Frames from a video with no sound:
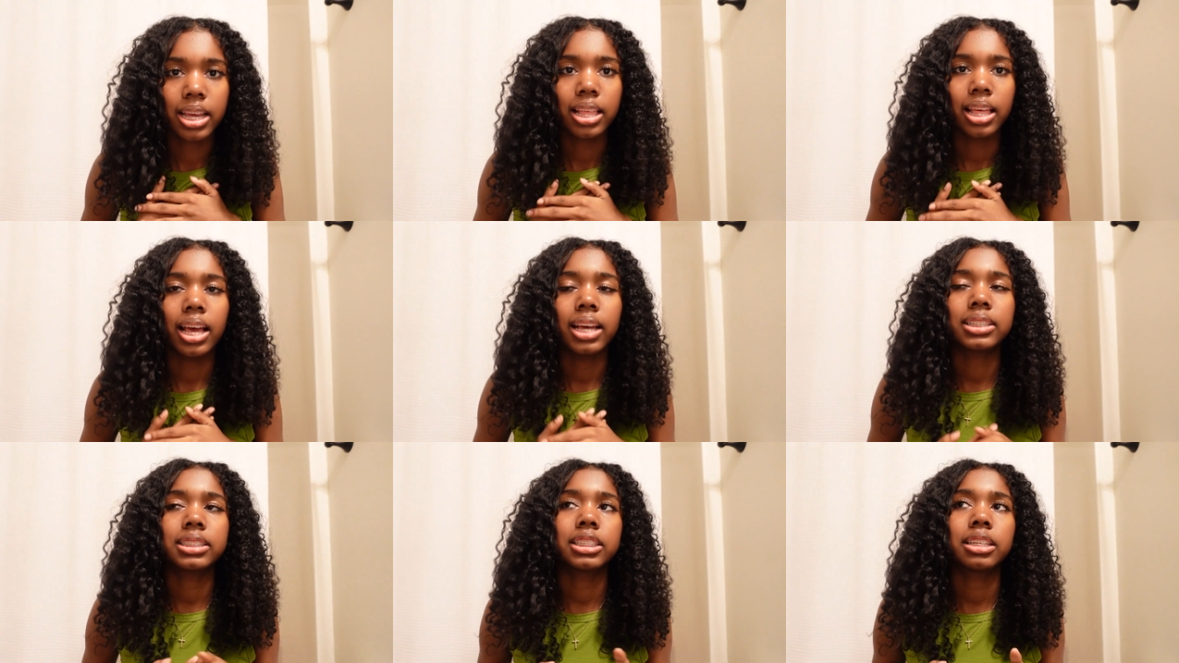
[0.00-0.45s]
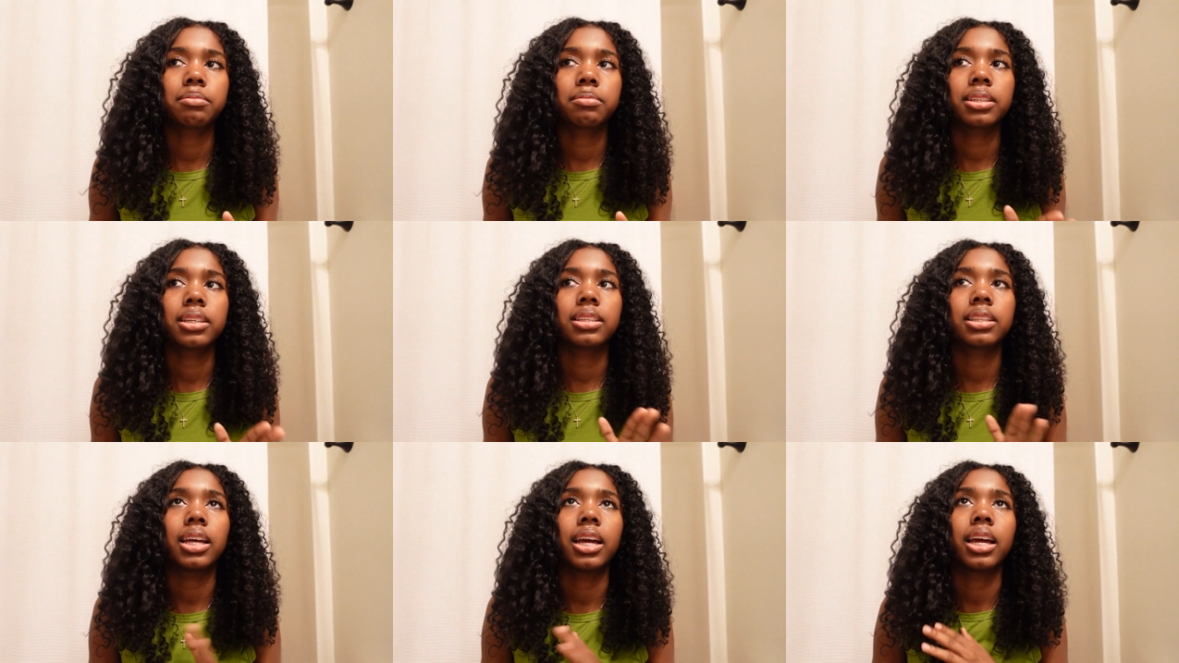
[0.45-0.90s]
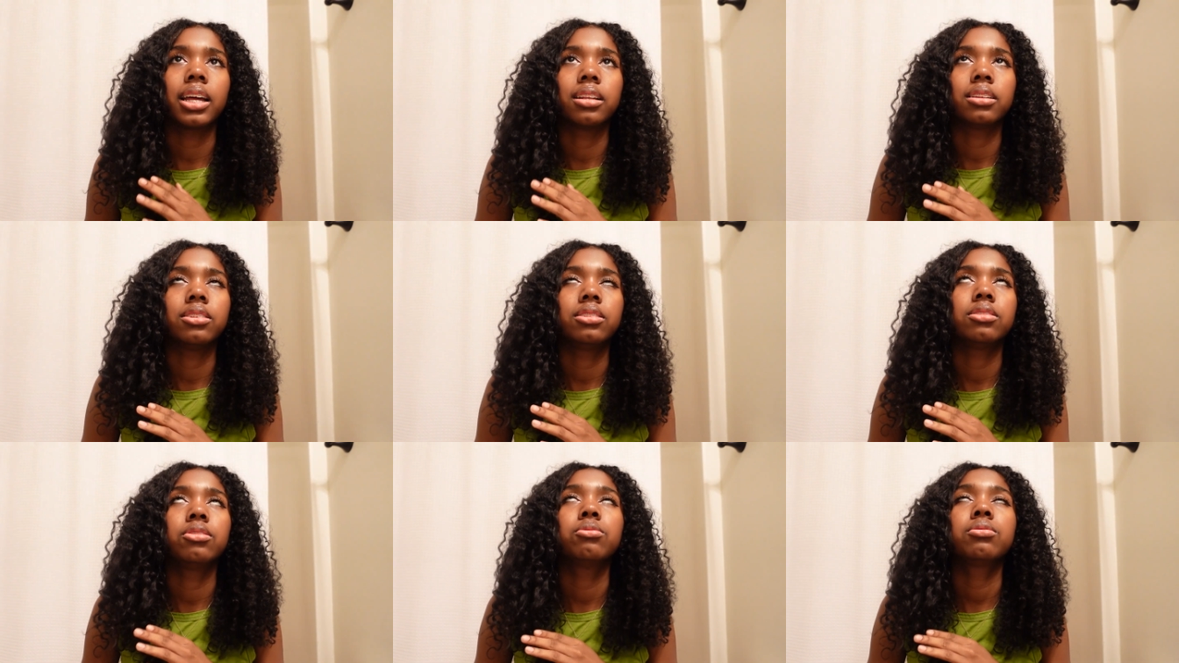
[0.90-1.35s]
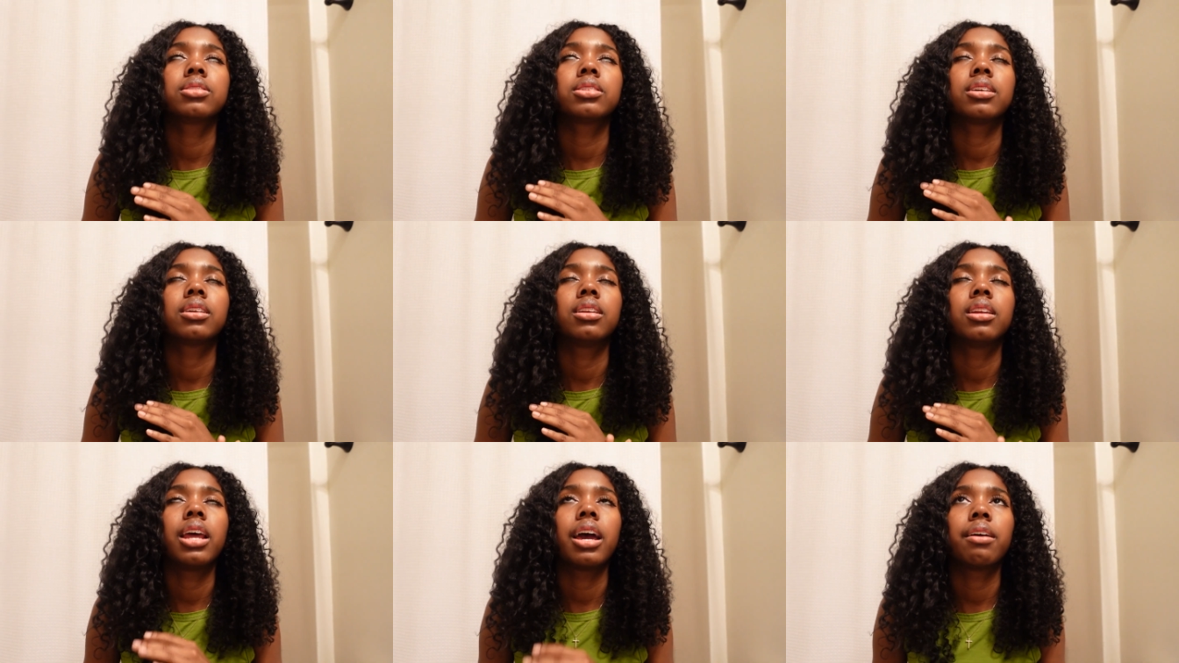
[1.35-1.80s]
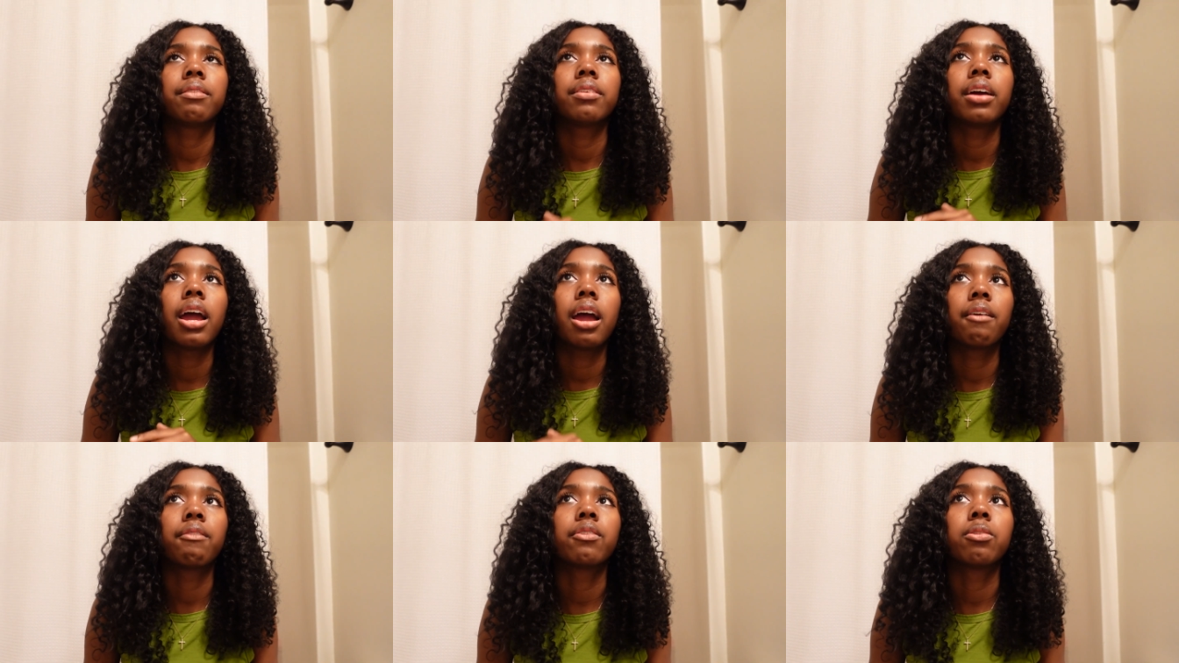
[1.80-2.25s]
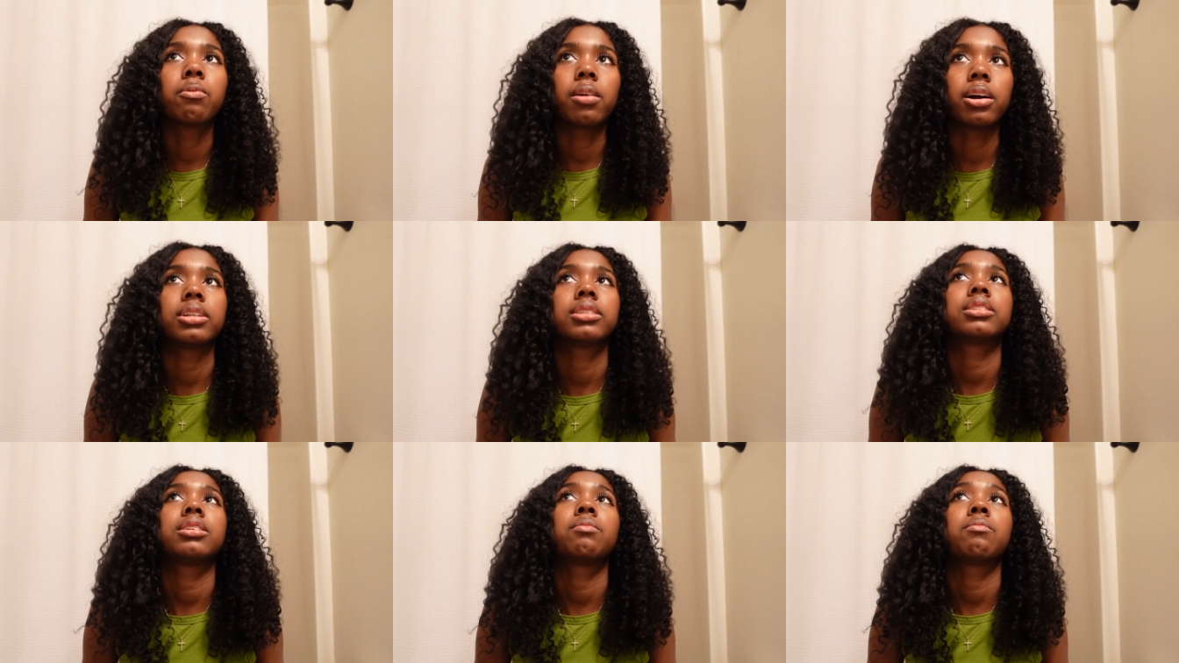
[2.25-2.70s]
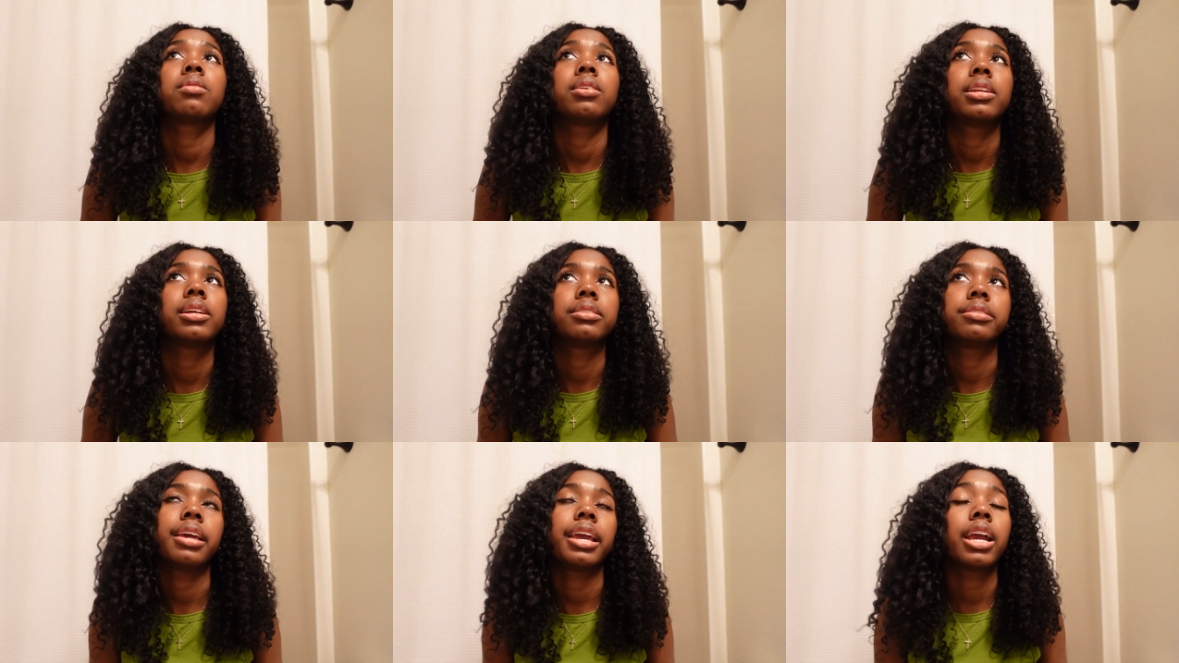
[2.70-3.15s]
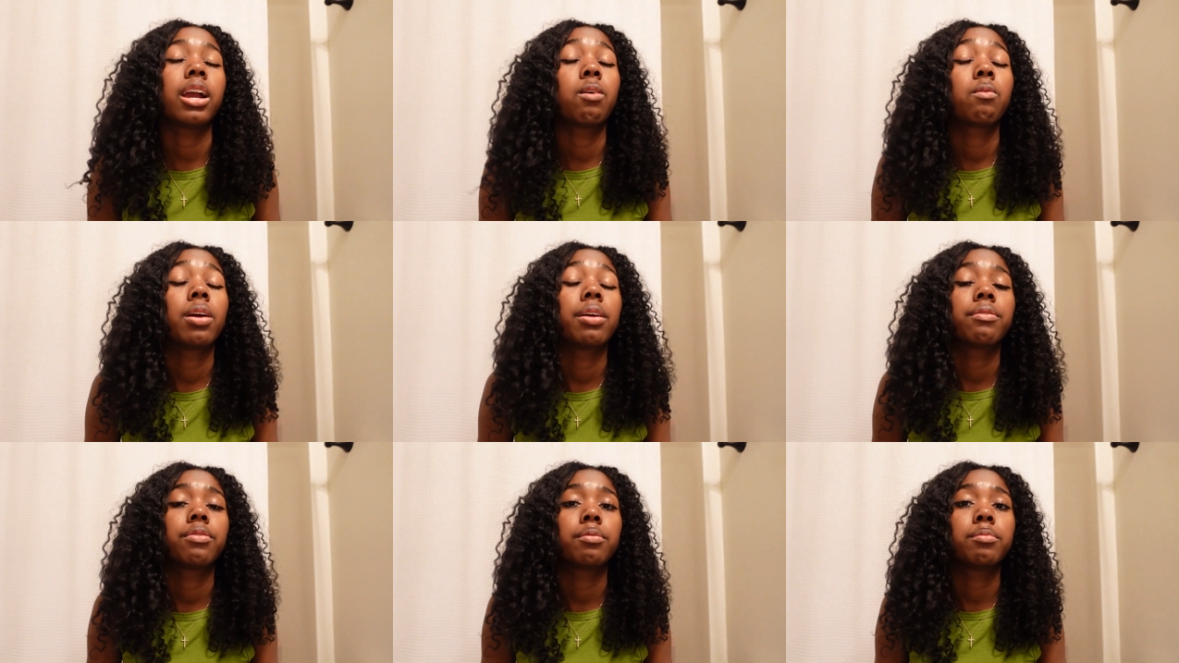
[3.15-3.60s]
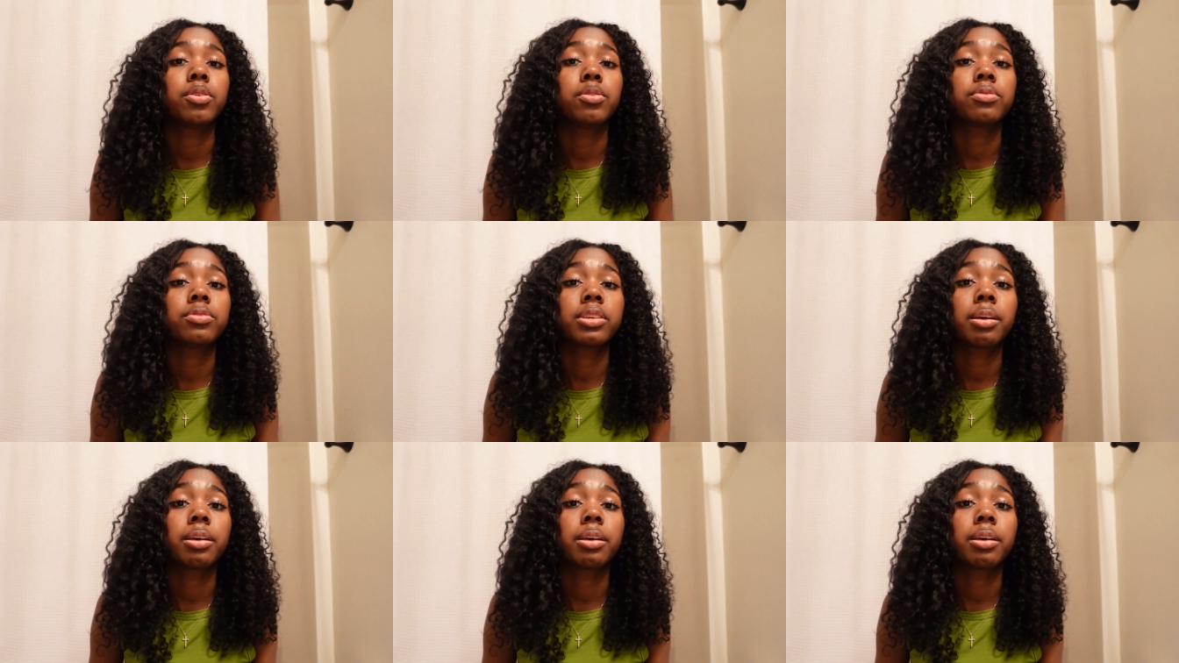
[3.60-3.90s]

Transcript: that's something that you should never ever want someone to take away from you.